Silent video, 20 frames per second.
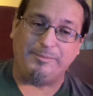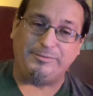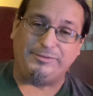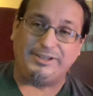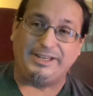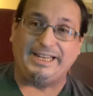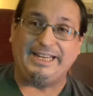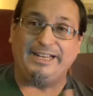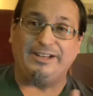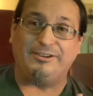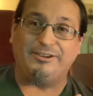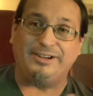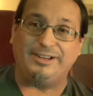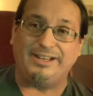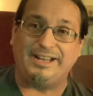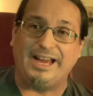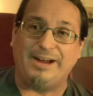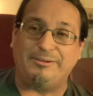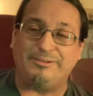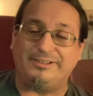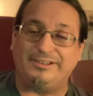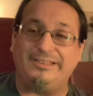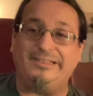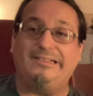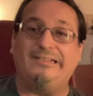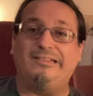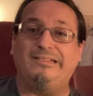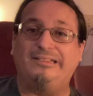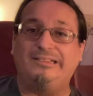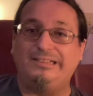hear it. And I was a
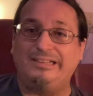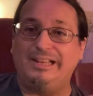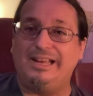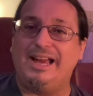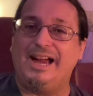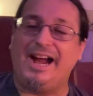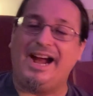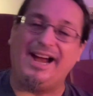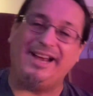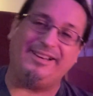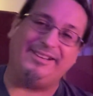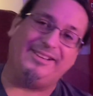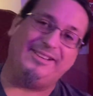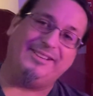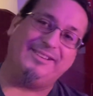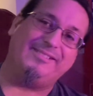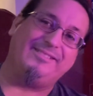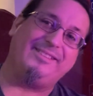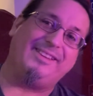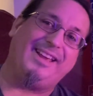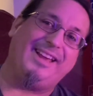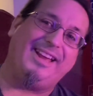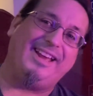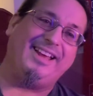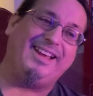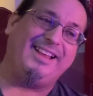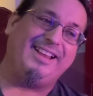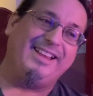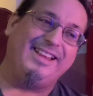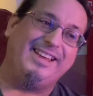little, I don't know.
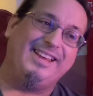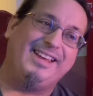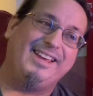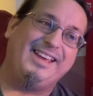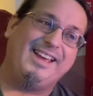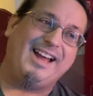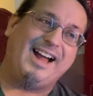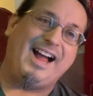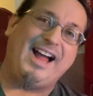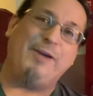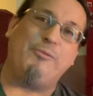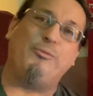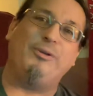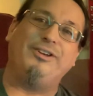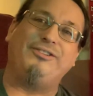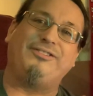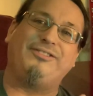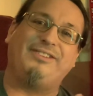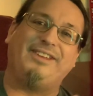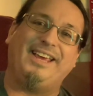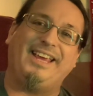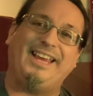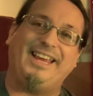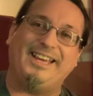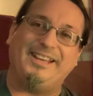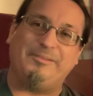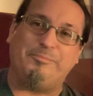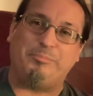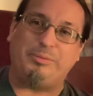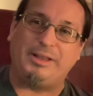I wish they
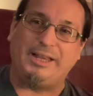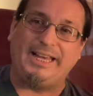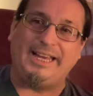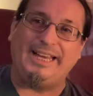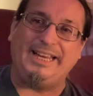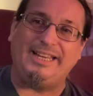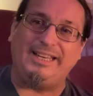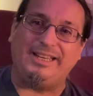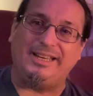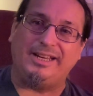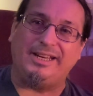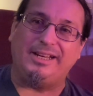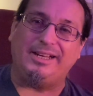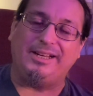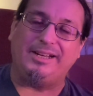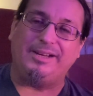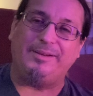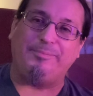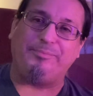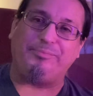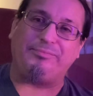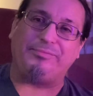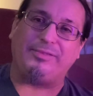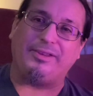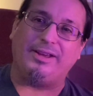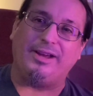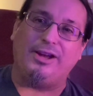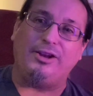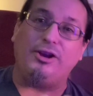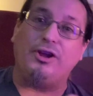had played
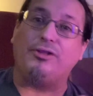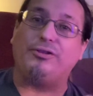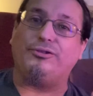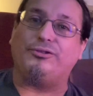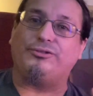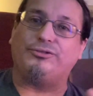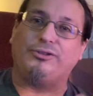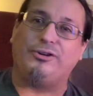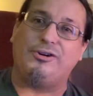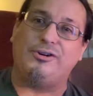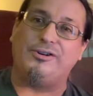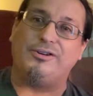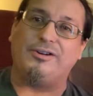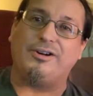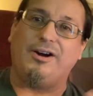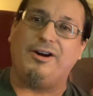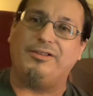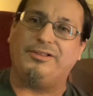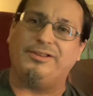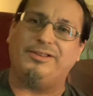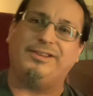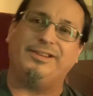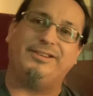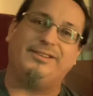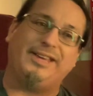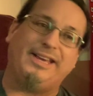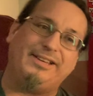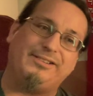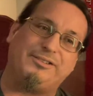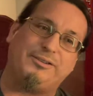another song other than
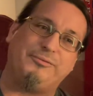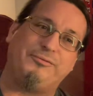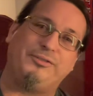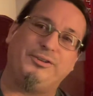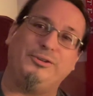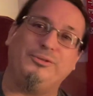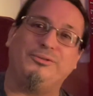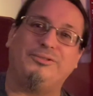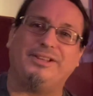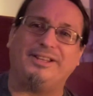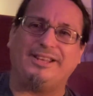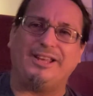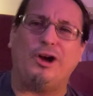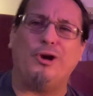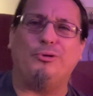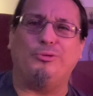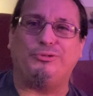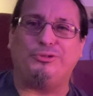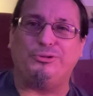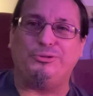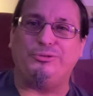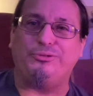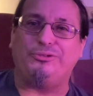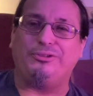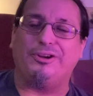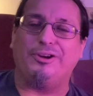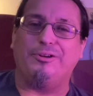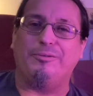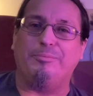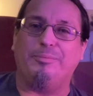Dazed Confused at the O2
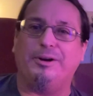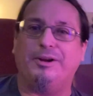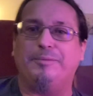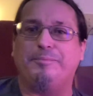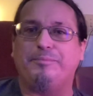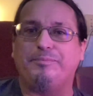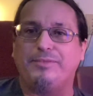show, but